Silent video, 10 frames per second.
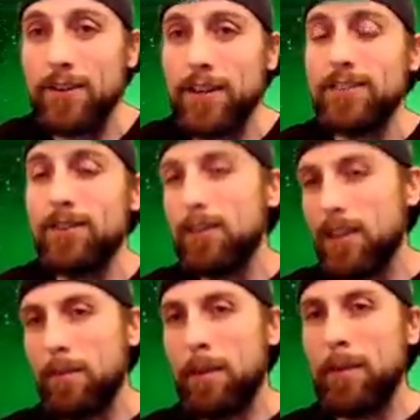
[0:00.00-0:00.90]
Okay, so I'll
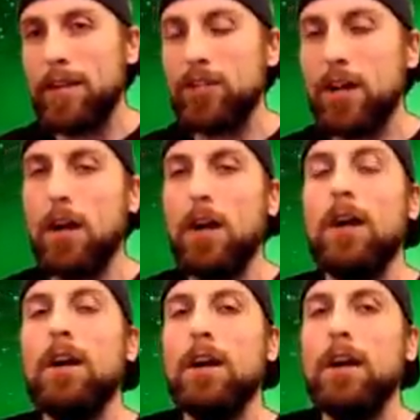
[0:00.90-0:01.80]
give it my best shot.
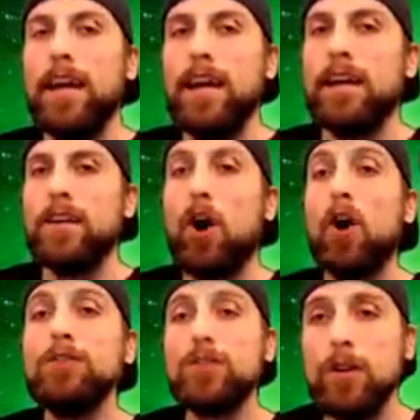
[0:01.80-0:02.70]
And
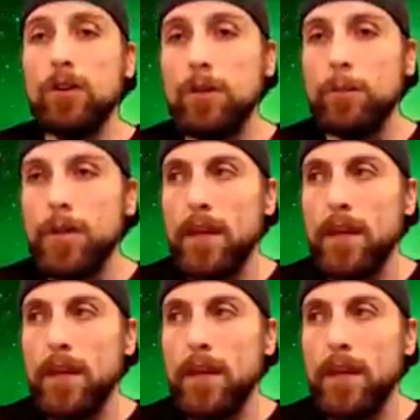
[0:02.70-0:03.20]
also,